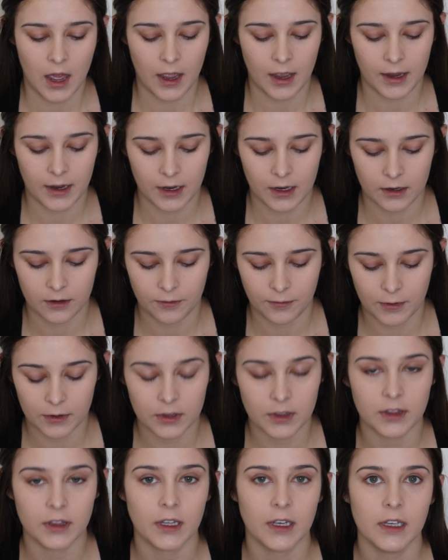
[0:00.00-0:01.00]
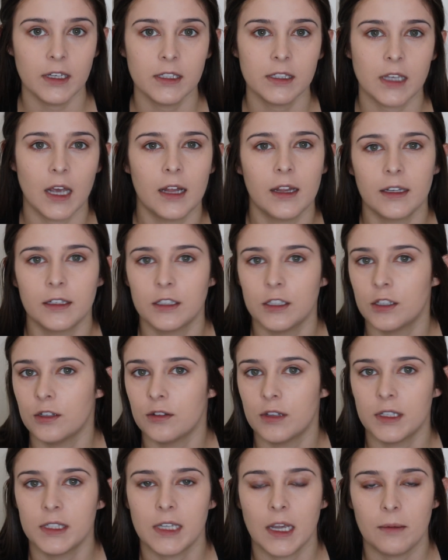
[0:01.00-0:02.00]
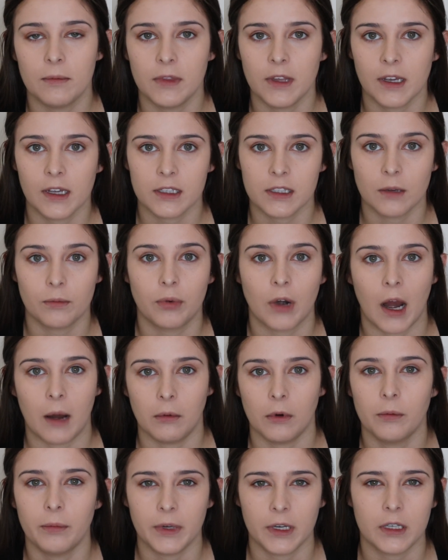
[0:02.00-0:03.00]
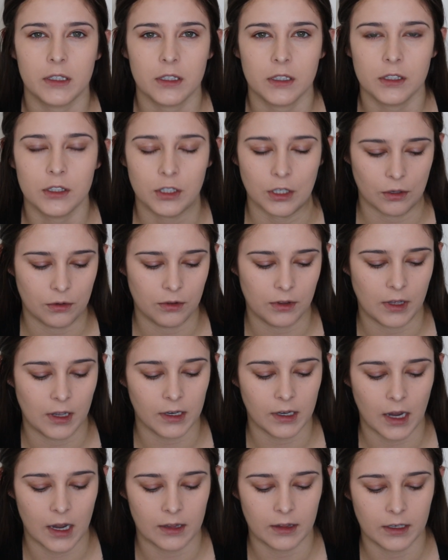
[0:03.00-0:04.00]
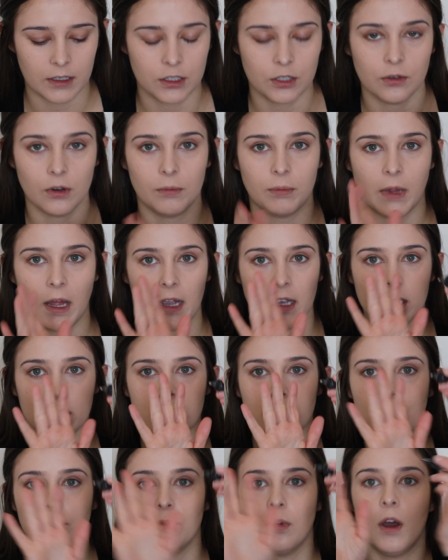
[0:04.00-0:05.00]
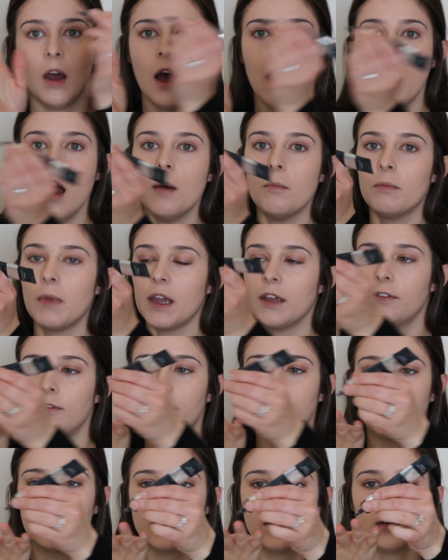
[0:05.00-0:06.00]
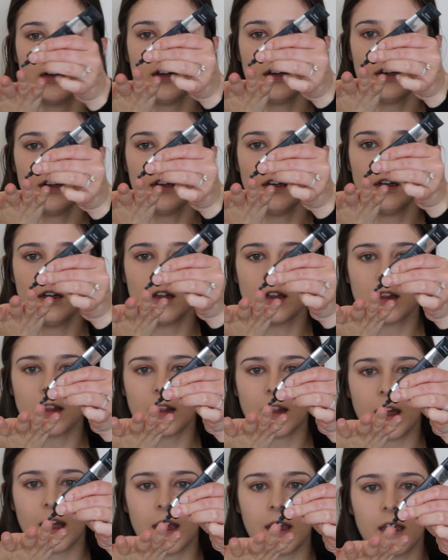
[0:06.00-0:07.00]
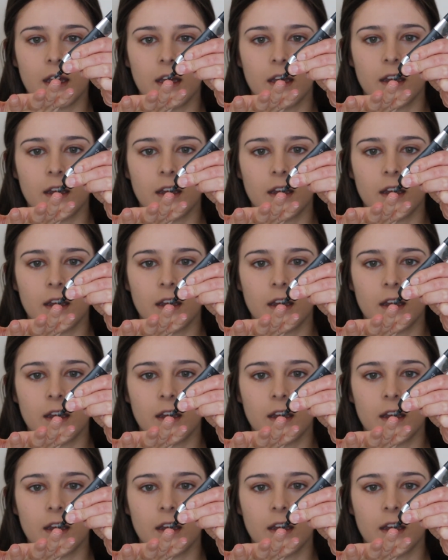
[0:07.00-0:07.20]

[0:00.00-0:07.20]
And for this, I like to do the same thing as a primer because it's so thick. I like to apply it to my finger, like